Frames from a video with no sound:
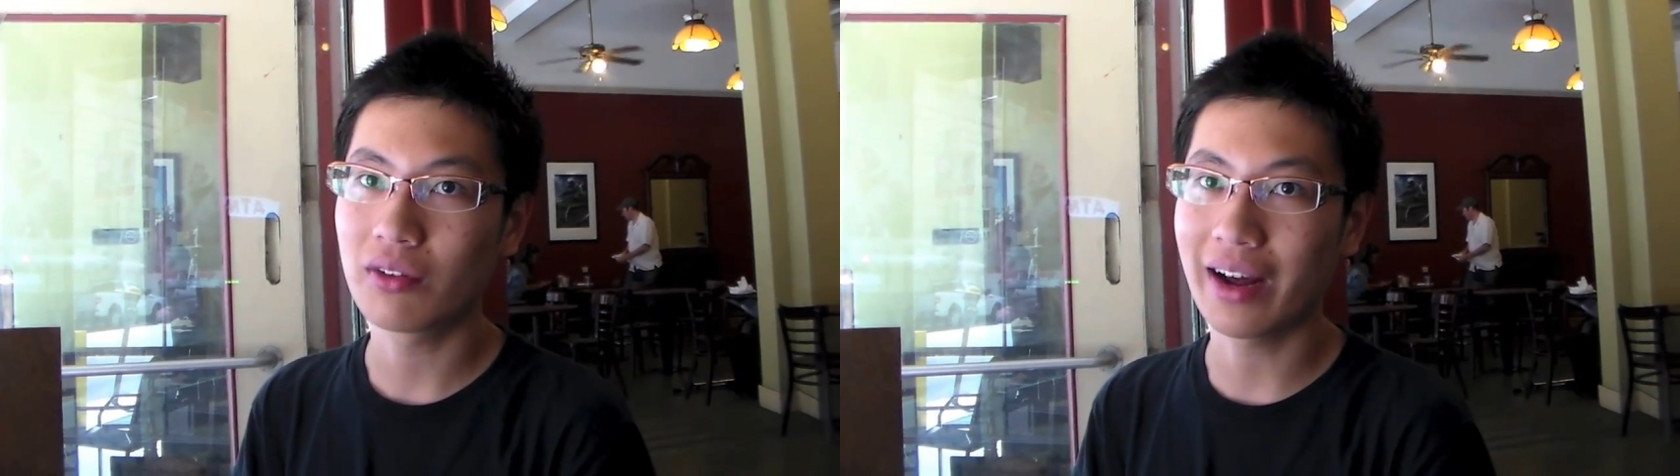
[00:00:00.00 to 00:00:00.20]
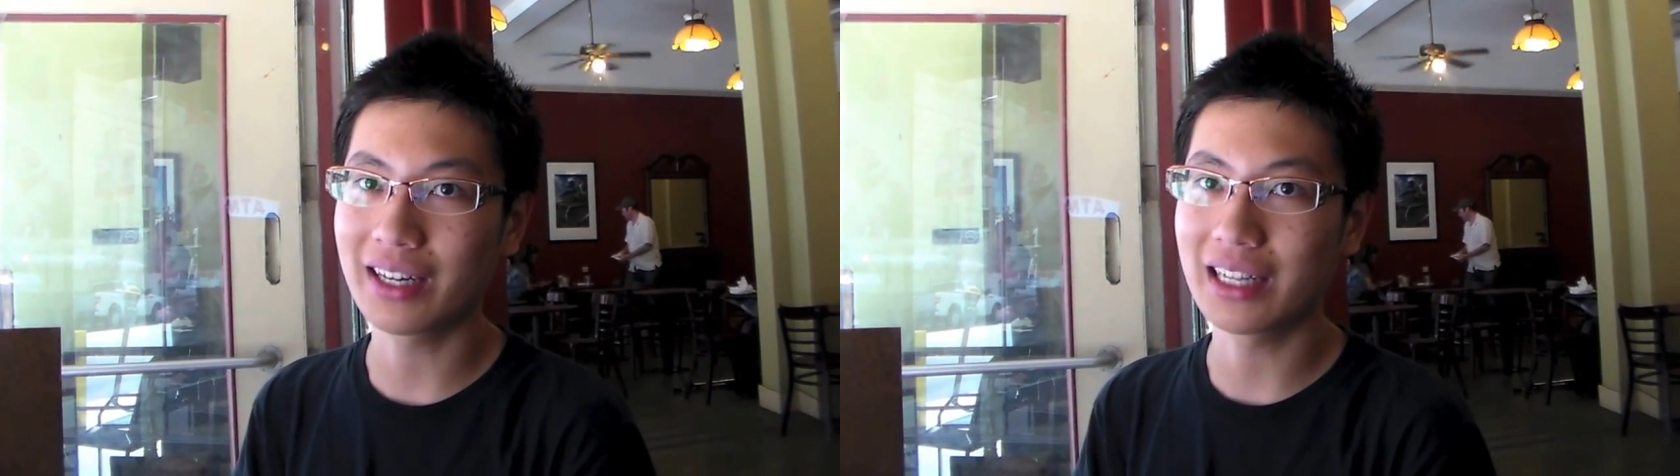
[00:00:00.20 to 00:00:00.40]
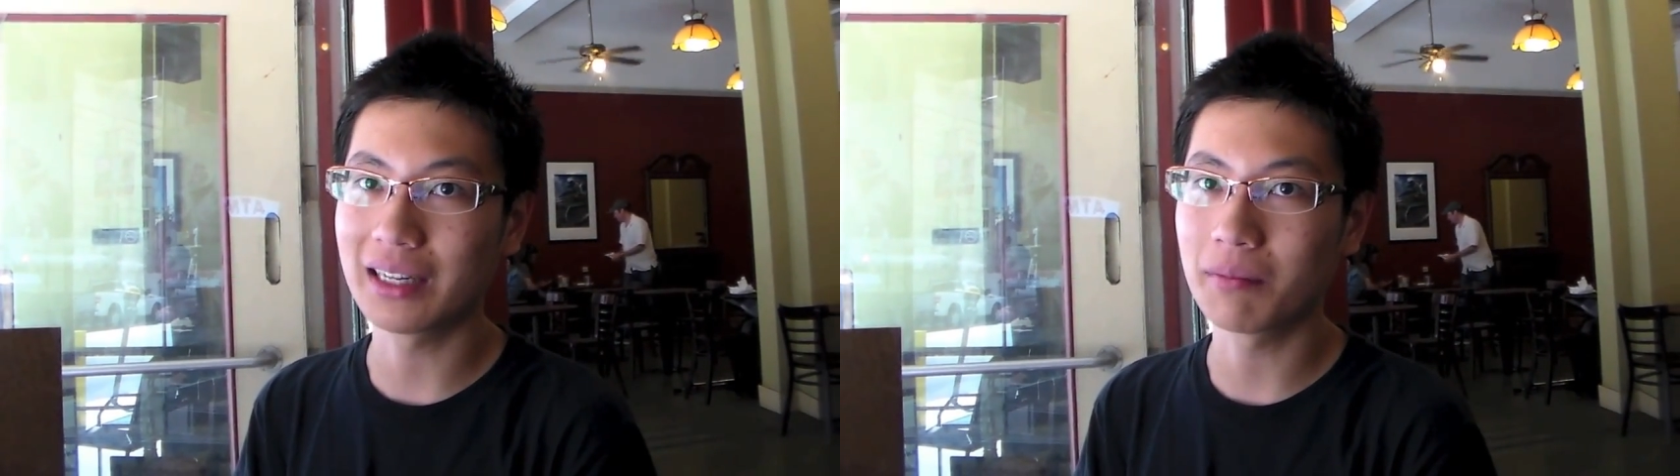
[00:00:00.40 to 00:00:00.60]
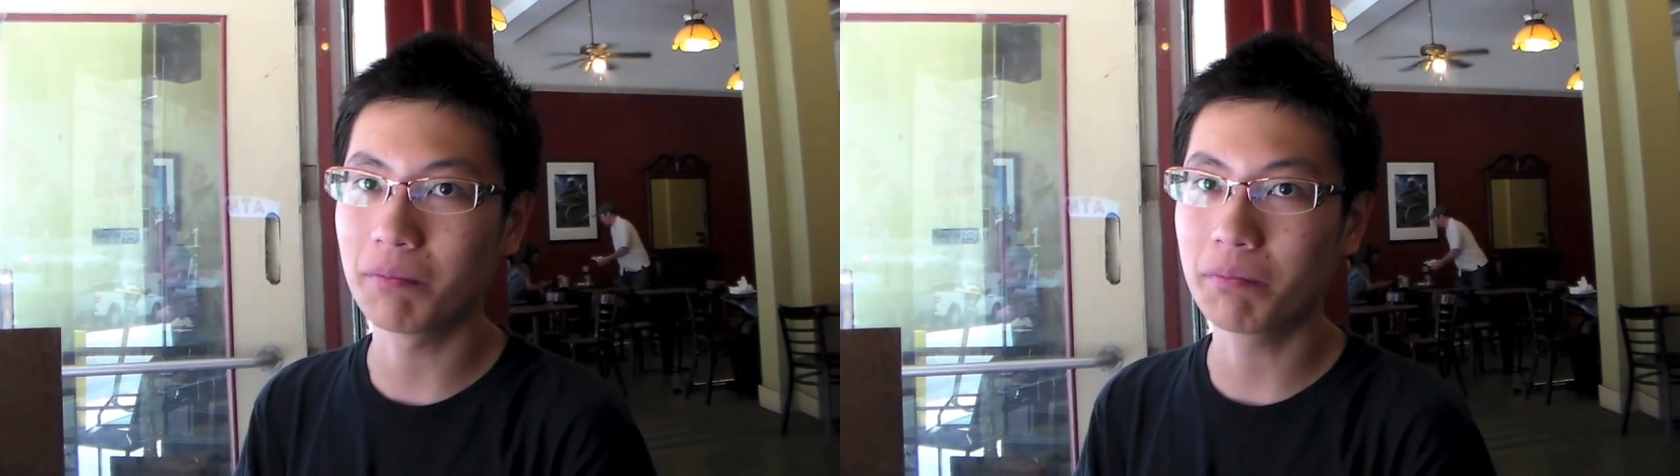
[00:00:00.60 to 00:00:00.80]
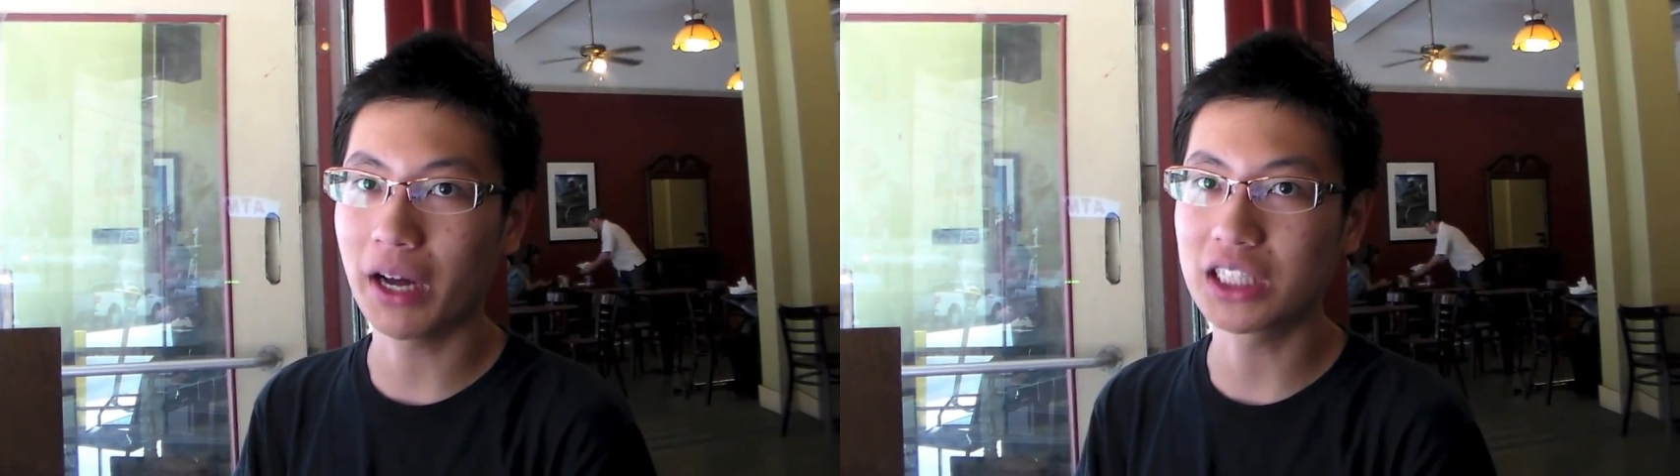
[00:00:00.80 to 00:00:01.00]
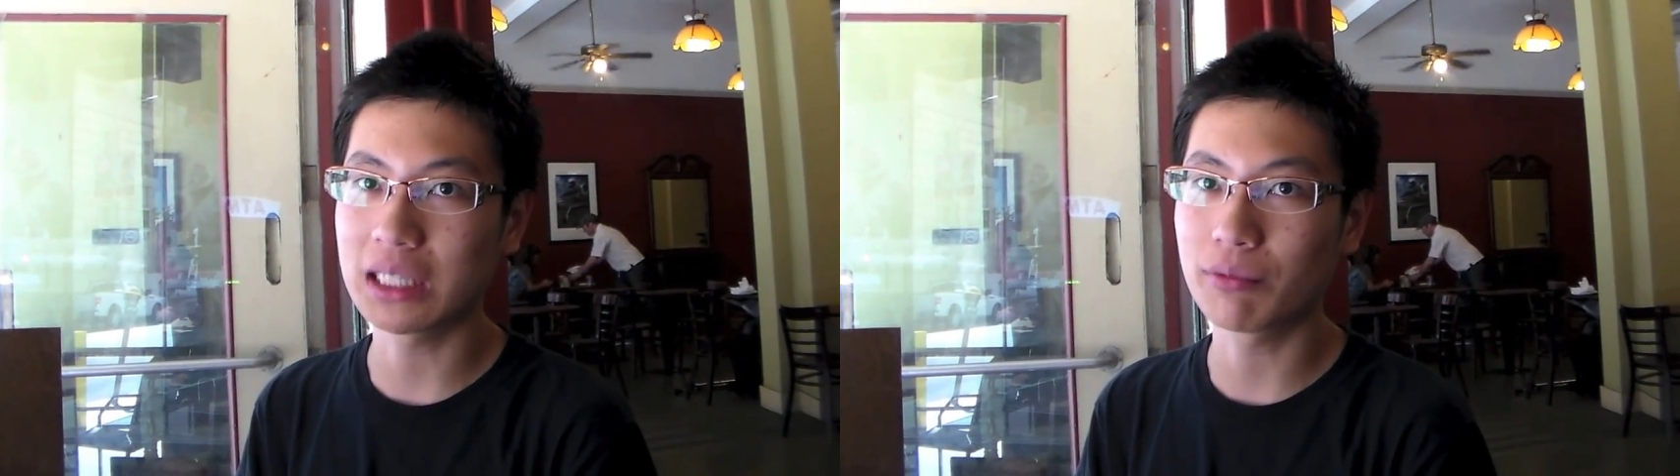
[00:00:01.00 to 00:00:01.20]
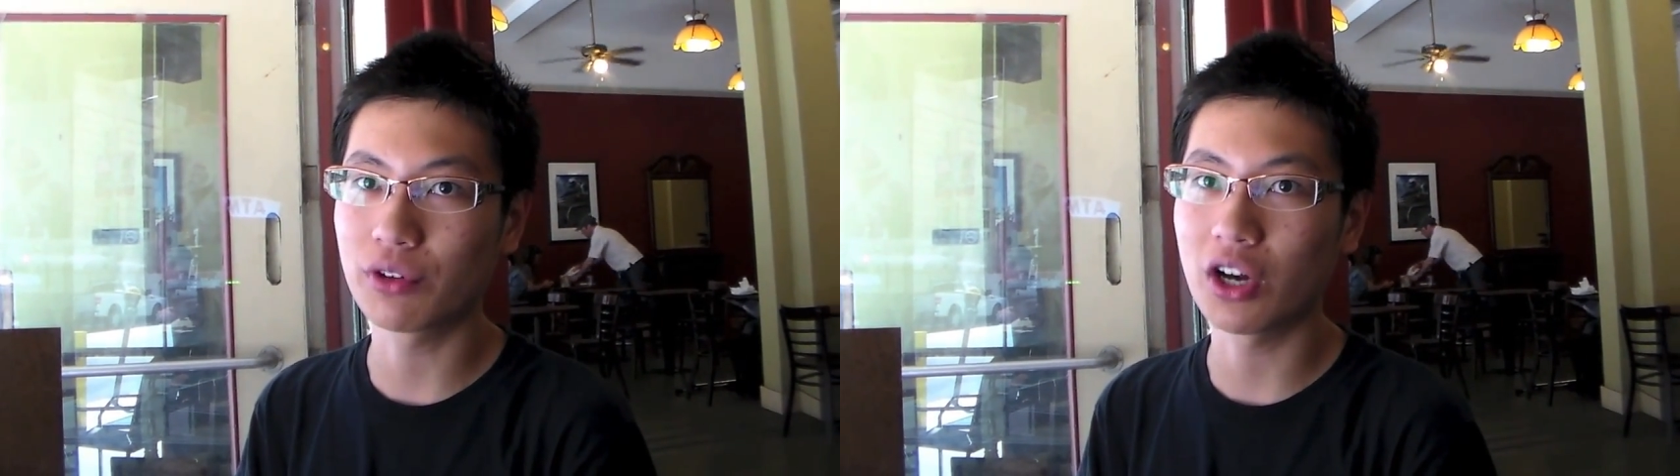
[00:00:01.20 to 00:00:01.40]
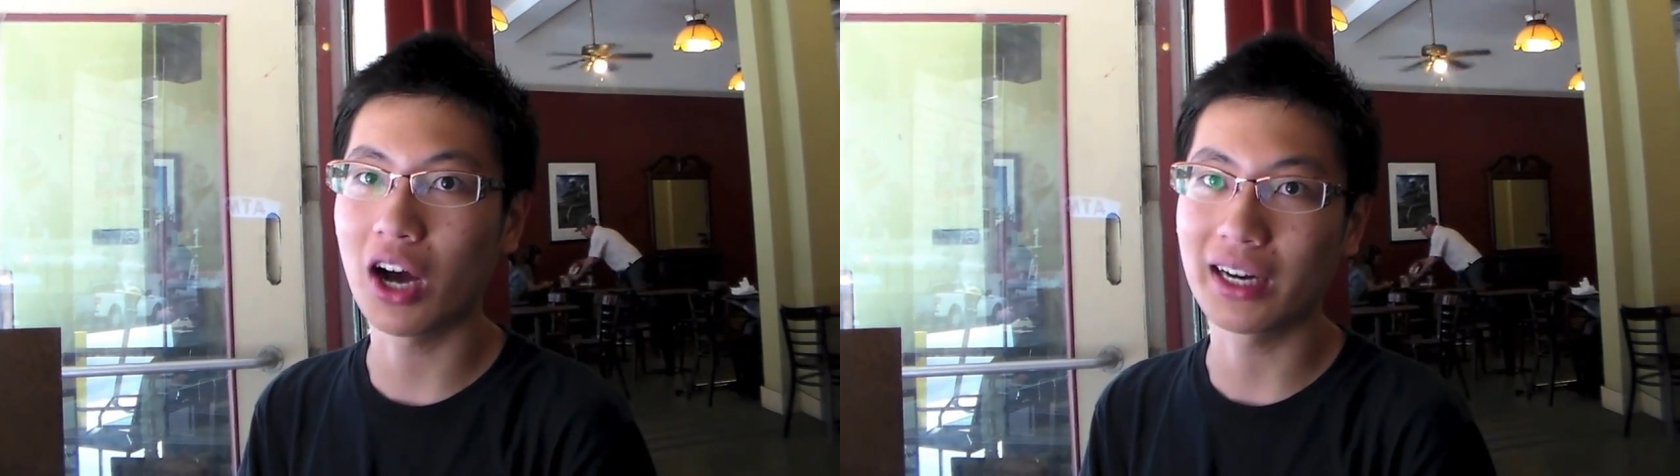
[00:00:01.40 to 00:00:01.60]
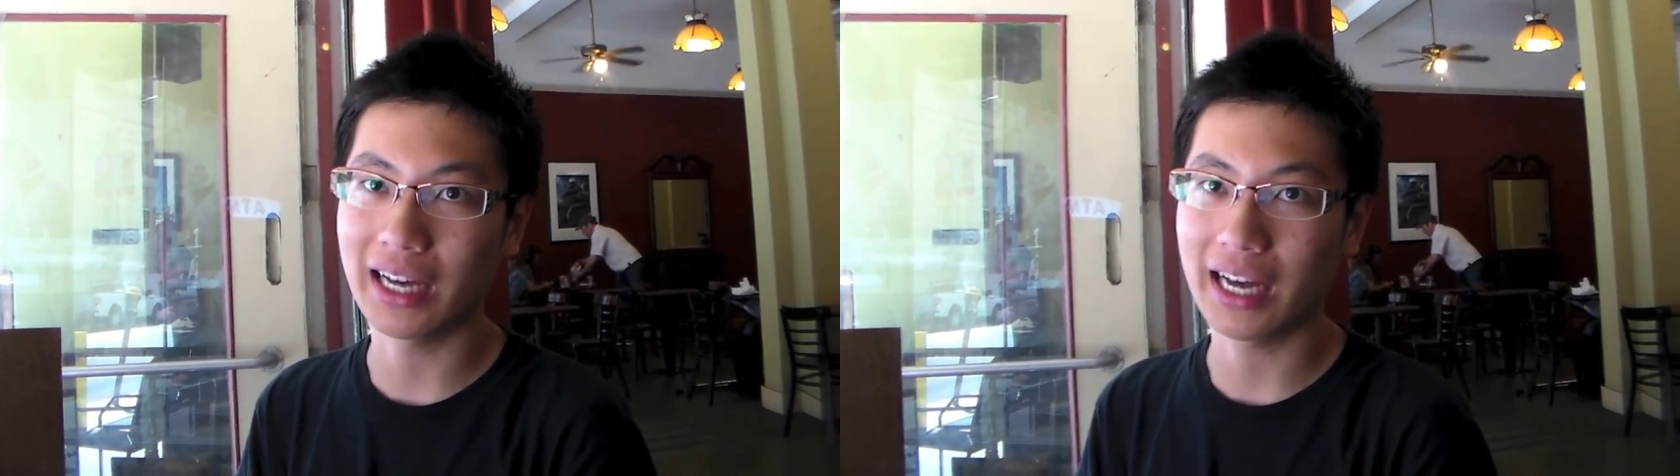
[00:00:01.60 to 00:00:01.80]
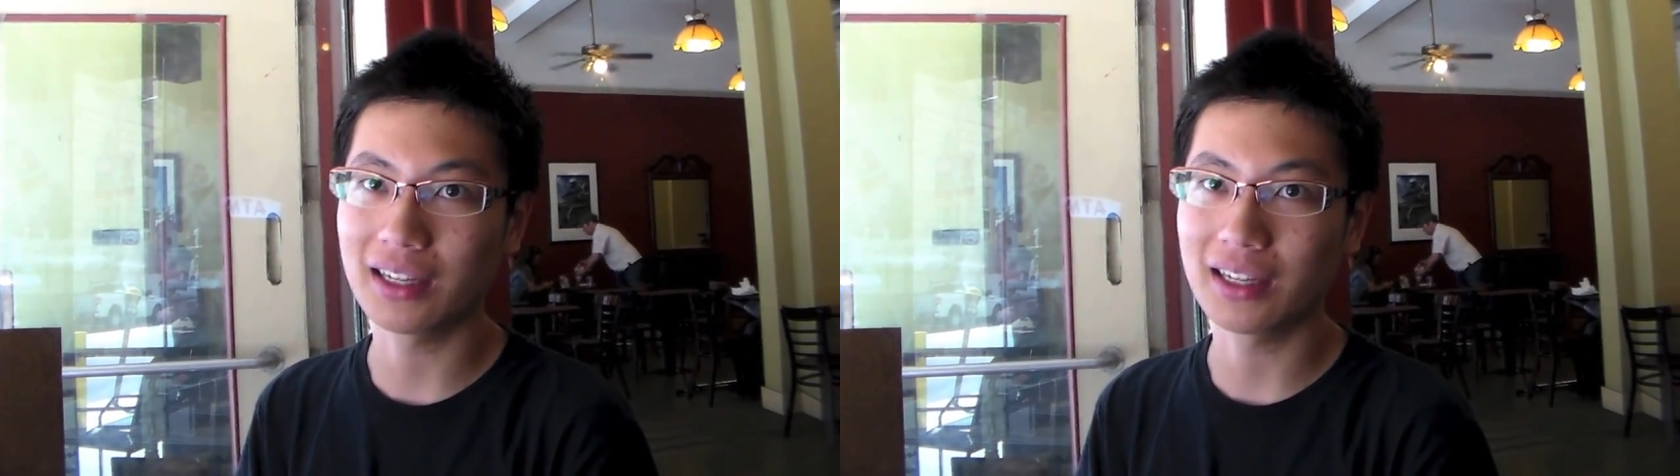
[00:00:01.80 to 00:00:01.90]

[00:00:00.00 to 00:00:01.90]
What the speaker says: rather than punish them for not,